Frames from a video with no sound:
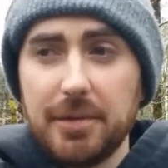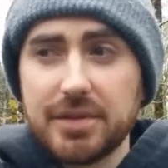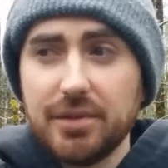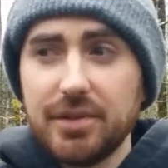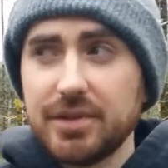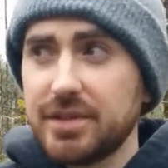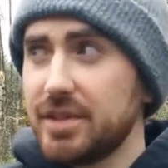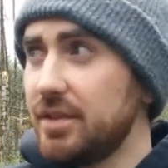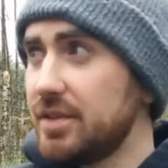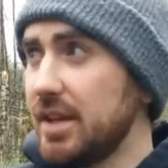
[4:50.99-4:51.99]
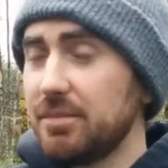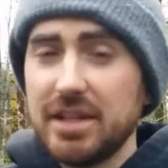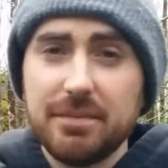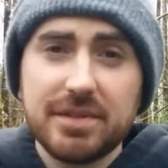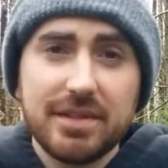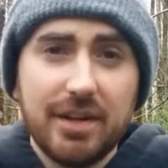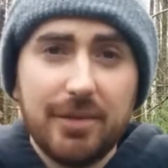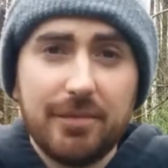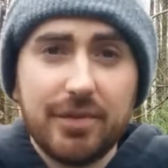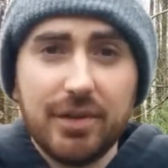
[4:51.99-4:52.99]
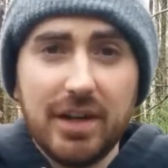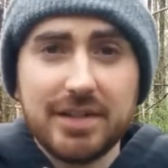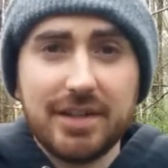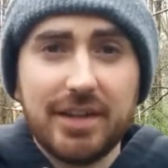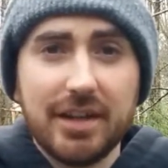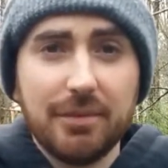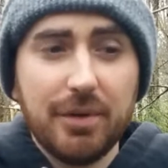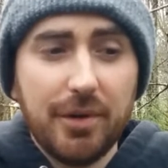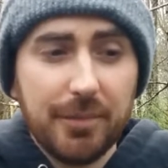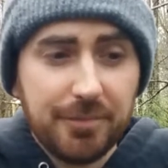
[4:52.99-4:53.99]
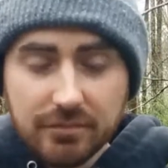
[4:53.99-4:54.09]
So there's some tips for you guys to think about.